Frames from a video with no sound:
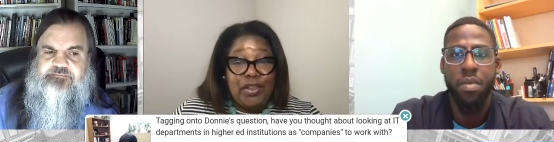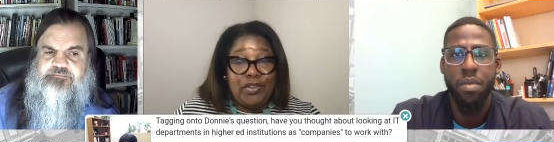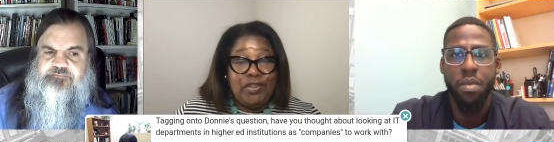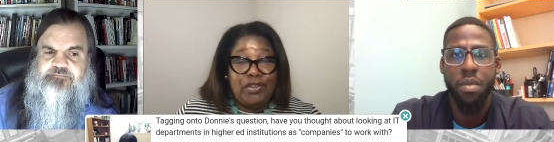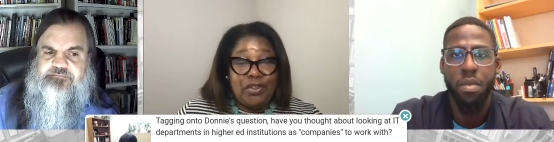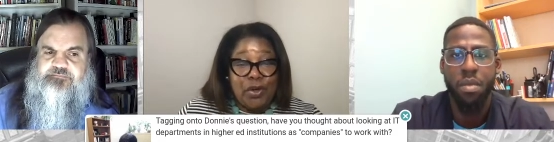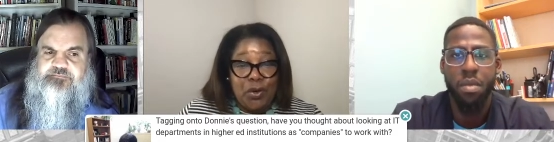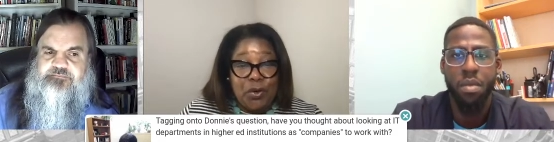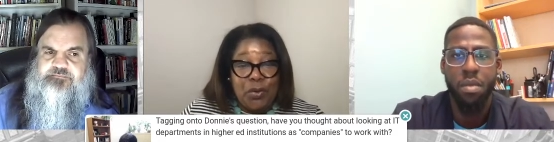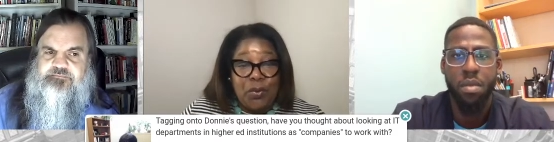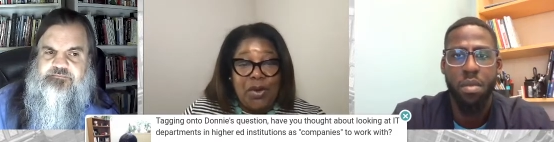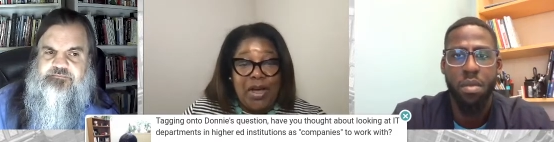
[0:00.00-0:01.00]

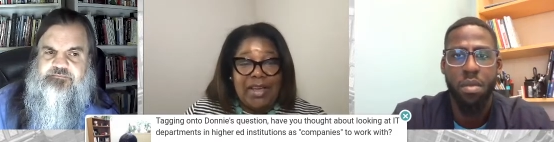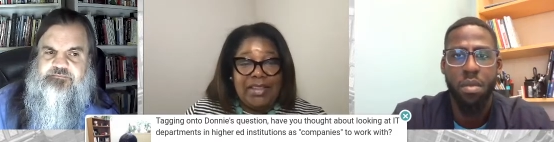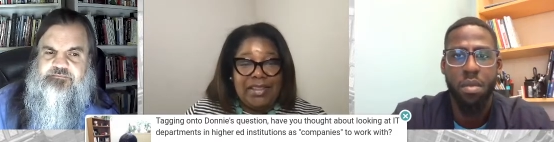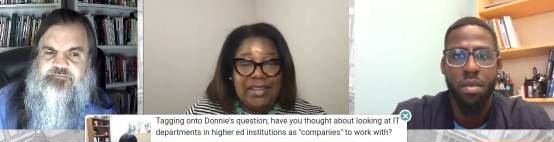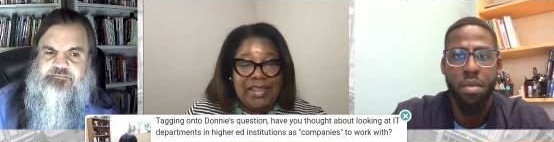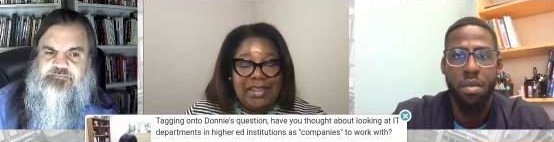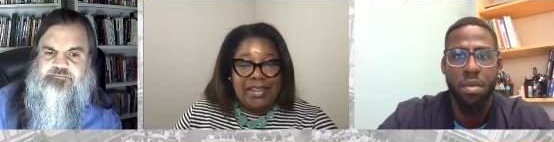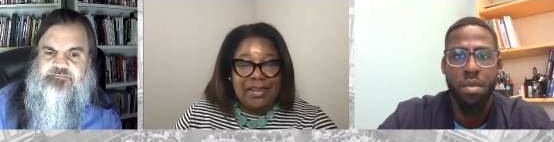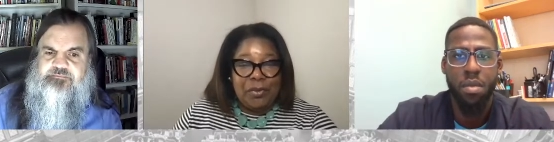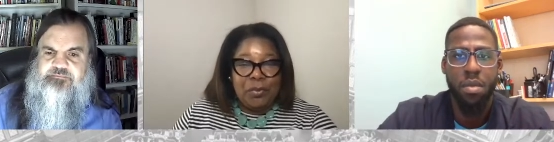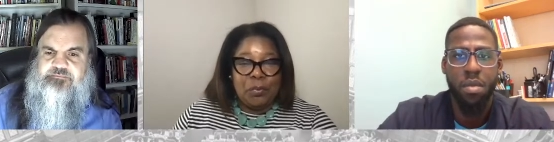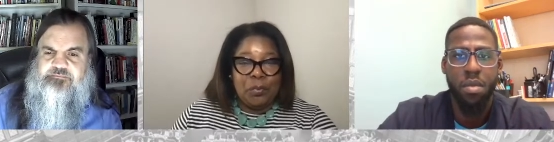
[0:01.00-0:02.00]
Speaker 1: So I think
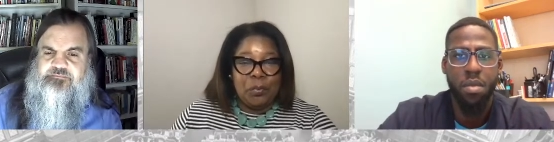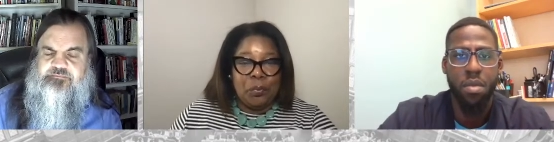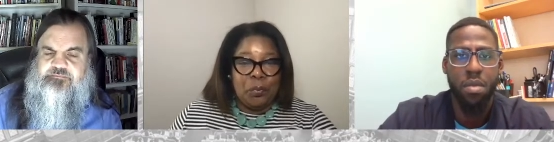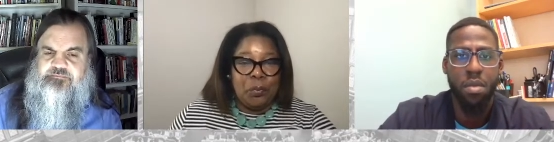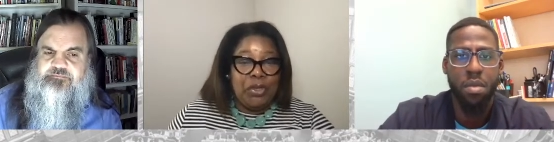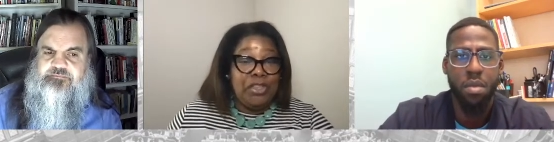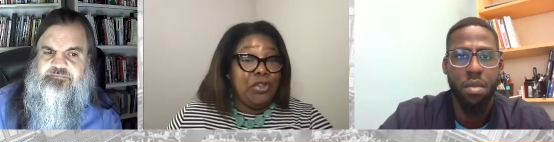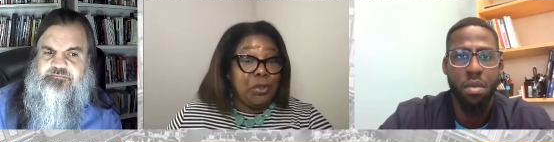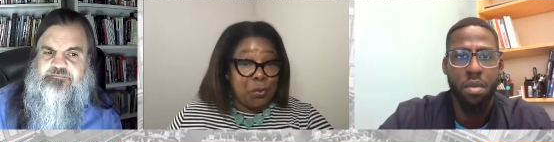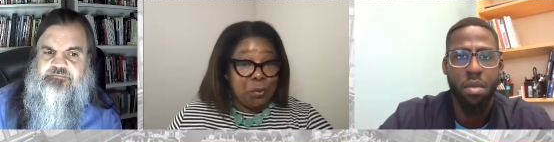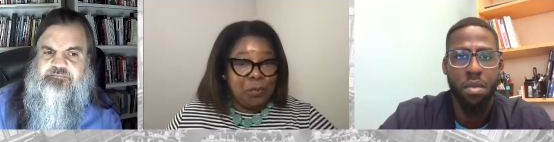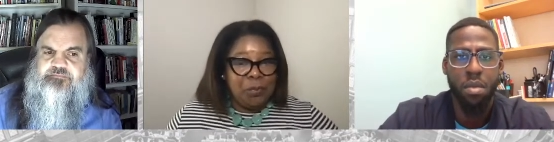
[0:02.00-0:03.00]
we do.